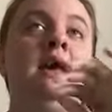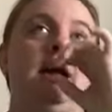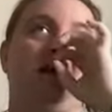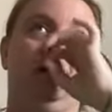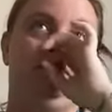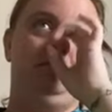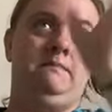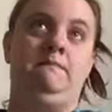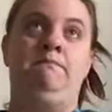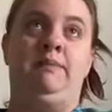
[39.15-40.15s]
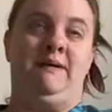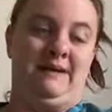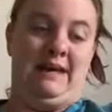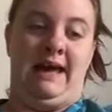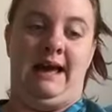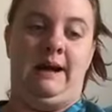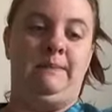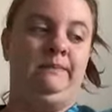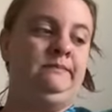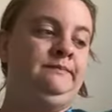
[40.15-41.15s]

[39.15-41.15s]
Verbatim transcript: Um, but I am